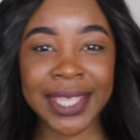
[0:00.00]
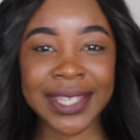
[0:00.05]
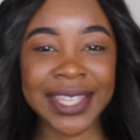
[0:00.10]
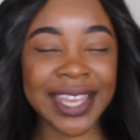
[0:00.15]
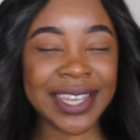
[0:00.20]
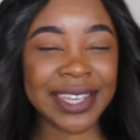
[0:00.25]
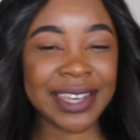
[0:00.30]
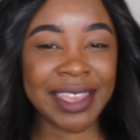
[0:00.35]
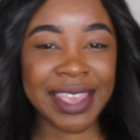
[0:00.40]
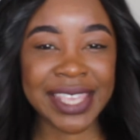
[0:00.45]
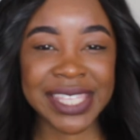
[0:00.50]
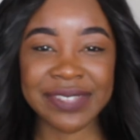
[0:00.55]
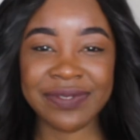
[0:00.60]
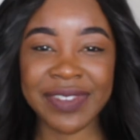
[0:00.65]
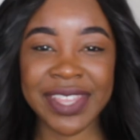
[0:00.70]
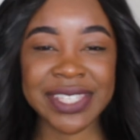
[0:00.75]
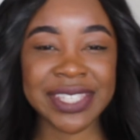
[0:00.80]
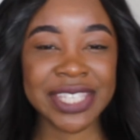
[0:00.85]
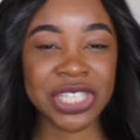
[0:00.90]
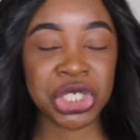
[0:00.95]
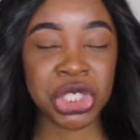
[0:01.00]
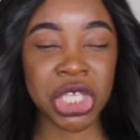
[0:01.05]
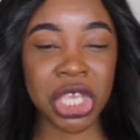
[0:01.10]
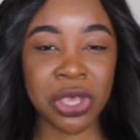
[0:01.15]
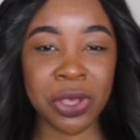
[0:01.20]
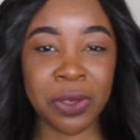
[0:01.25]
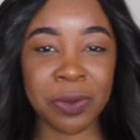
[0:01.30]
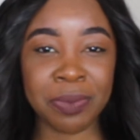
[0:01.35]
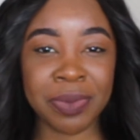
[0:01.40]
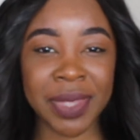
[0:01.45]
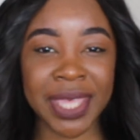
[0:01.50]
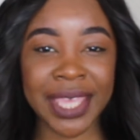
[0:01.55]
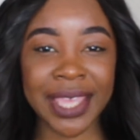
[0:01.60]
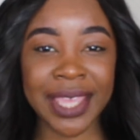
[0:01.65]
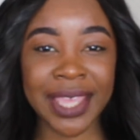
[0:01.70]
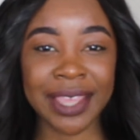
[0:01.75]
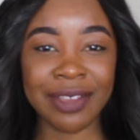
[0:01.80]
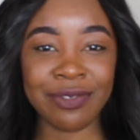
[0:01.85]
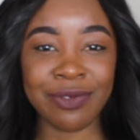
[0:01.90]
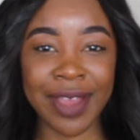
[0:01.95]
that nice fancy job,
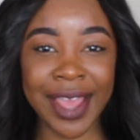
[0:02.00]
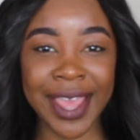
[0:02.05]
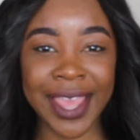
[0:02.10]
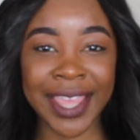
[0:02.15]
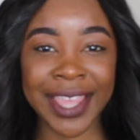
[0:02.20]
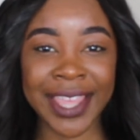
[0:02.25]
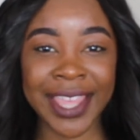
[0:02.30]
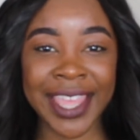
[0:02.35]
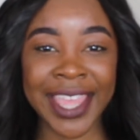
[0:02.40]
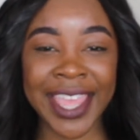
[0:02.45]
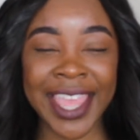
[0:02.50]
right?